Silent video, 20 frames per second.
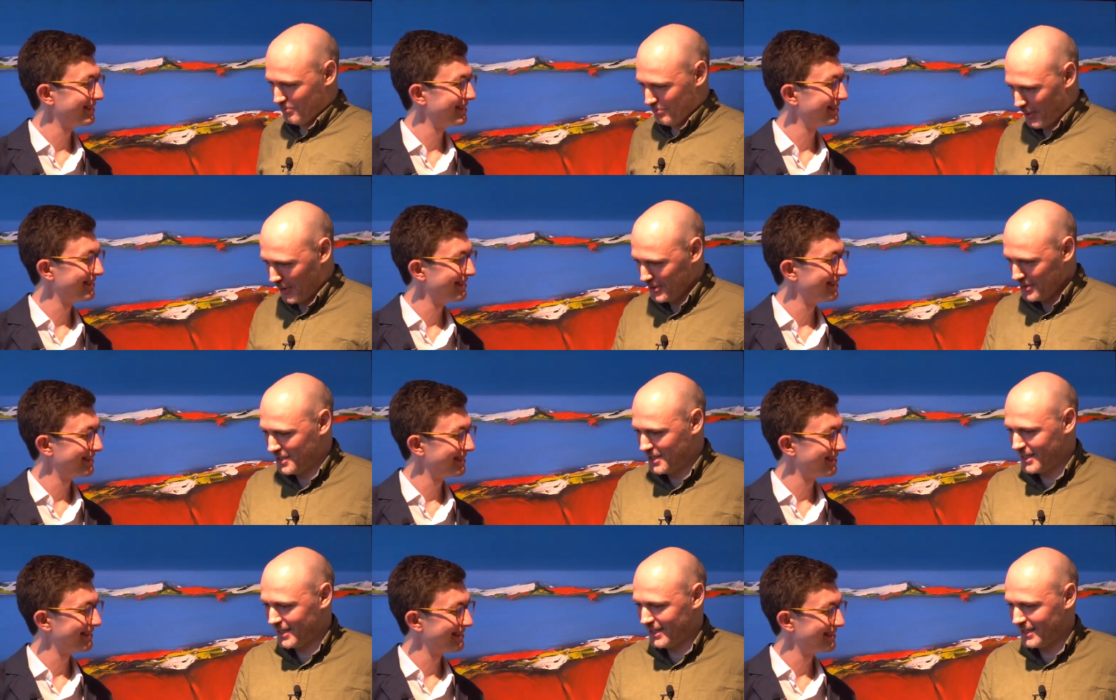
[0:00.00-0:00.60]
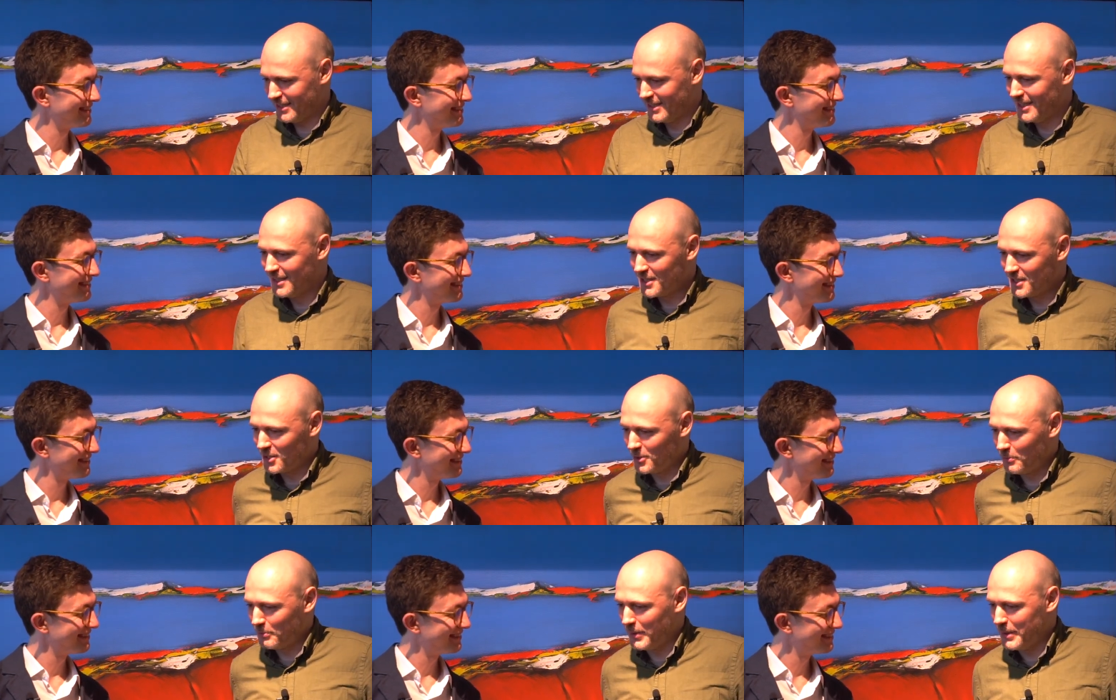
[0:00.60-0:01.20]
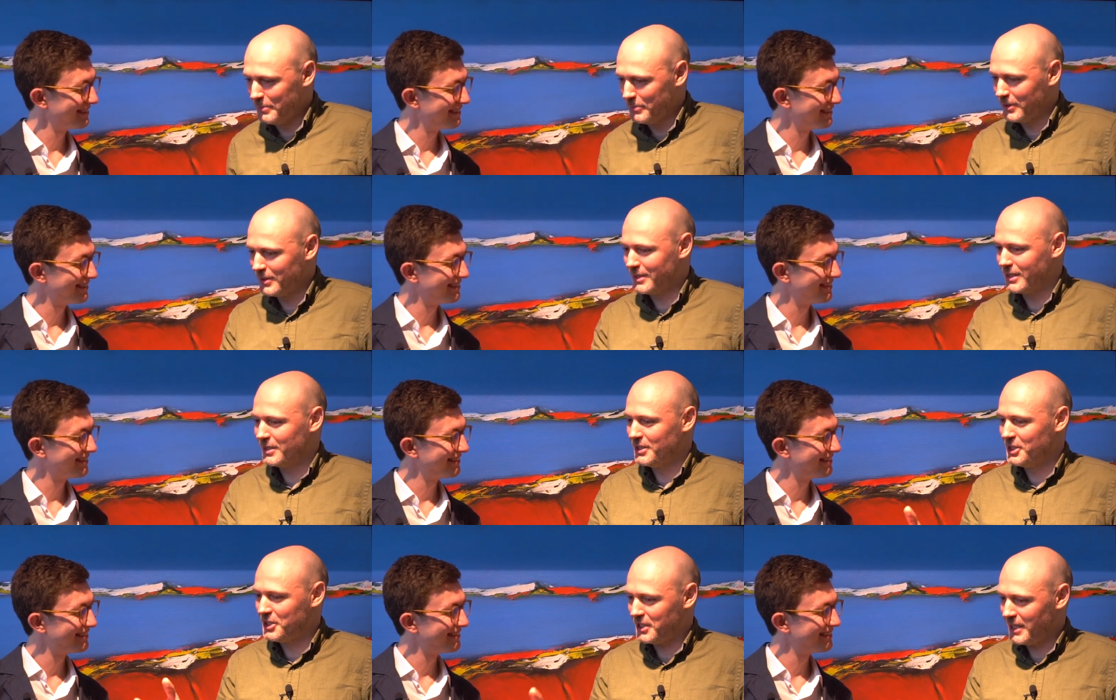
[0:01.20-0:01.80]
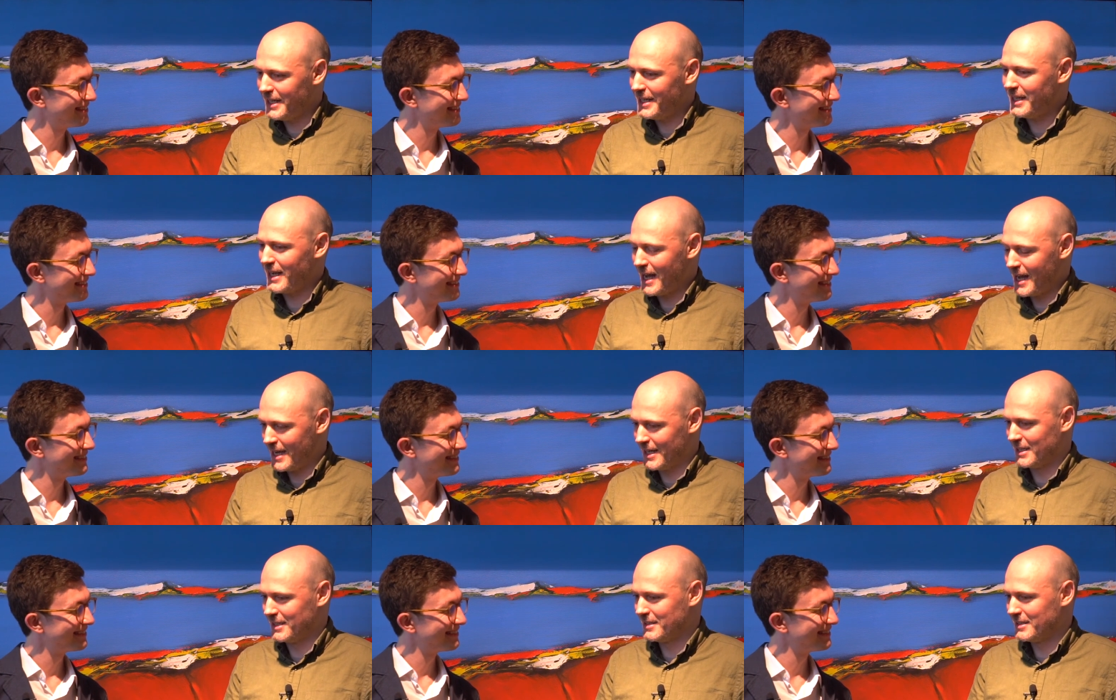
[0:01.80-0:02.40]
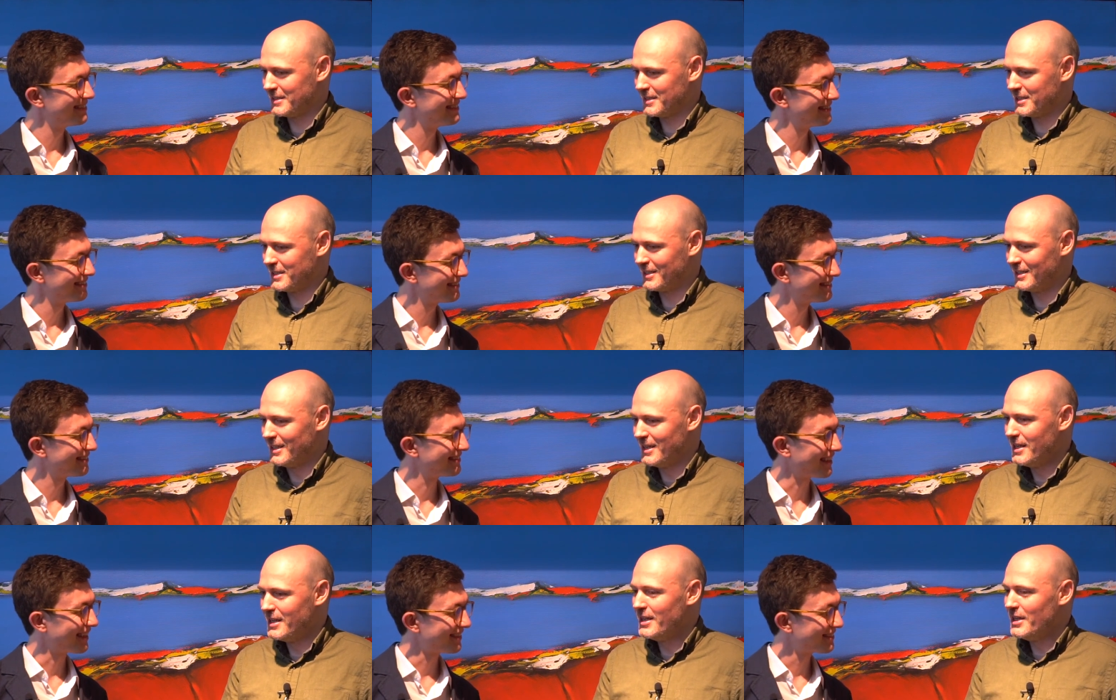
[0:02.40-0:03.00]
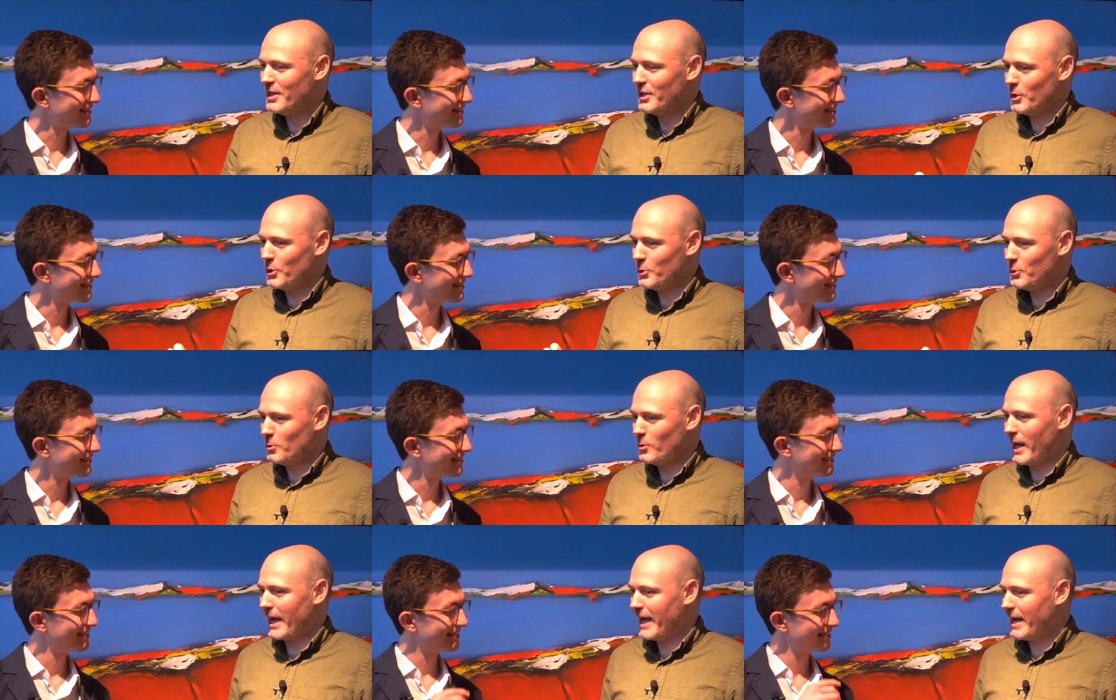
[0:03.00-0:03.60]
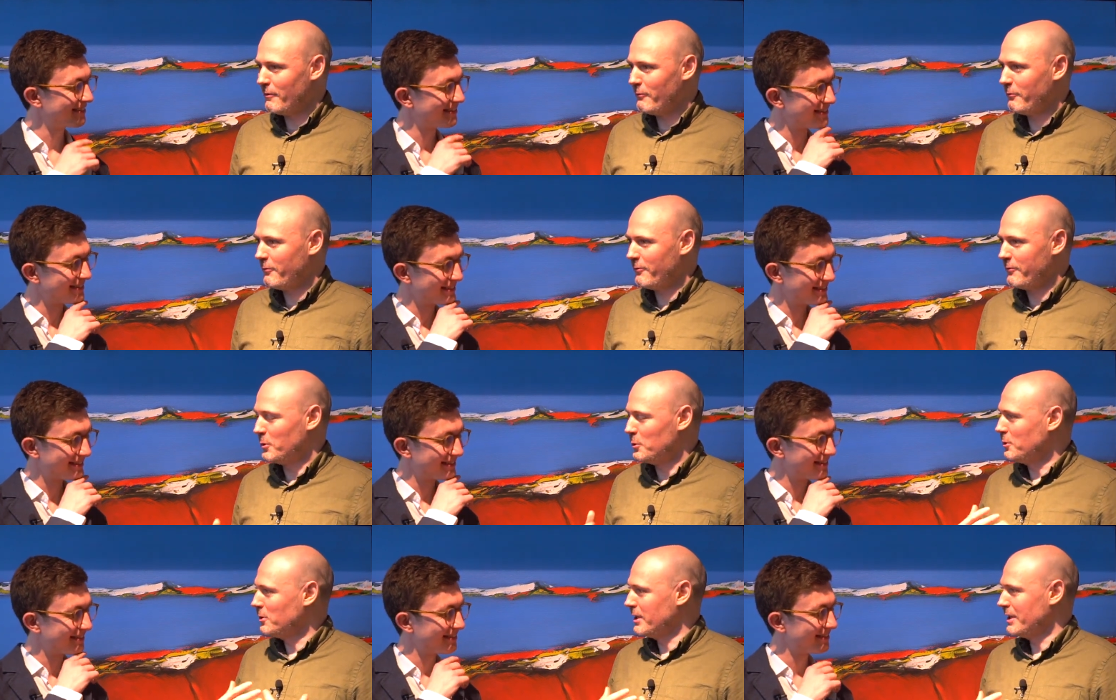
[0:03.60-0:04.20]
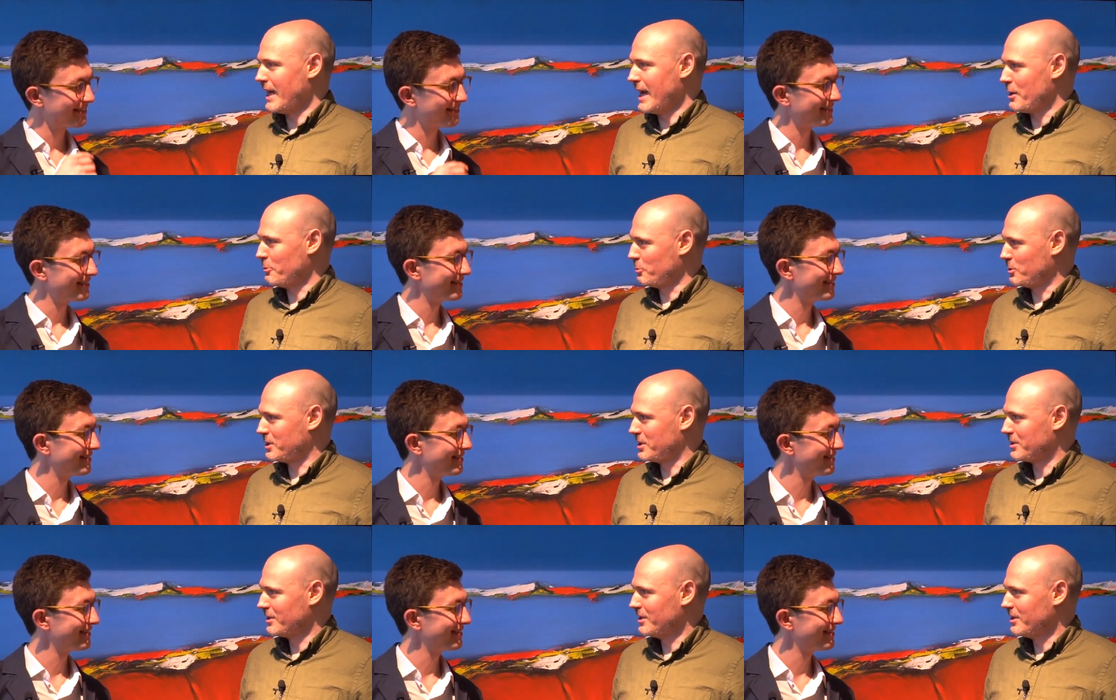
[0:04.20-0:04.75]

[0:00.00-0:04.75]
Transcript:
Speaker 1: pointing so people can shake hands yeah. who have fallen out,